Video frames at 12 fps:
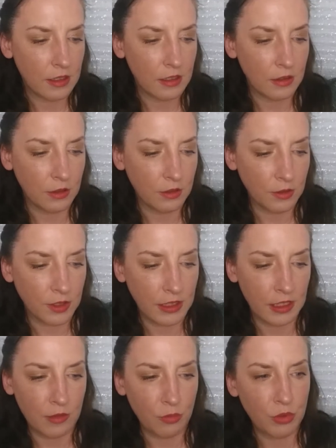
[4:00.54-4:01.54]
a little
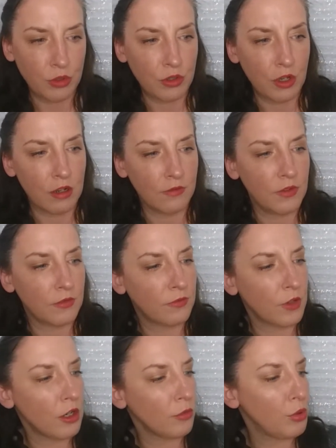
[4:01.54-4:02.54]
sample of the
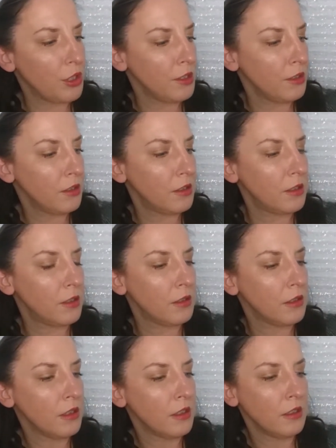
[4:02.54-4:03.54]
Frog Prints
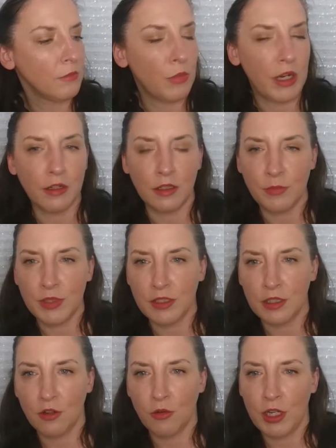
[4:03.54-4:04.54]
by
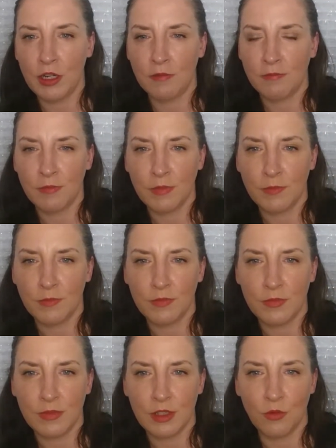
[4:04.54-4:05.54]
Lipstick Queen,
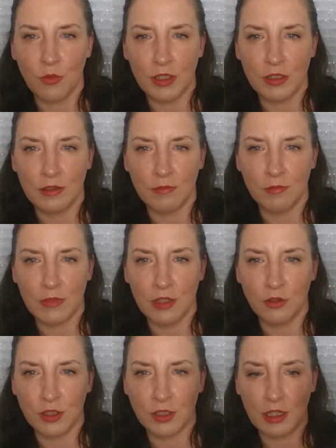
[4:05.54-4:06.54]
the one
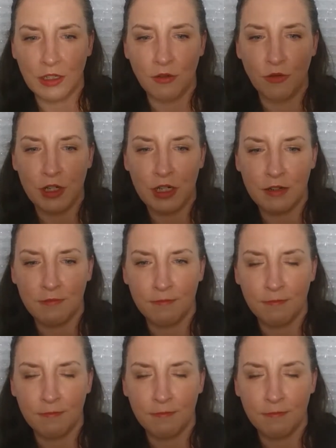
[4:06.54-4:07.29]
that looks like green.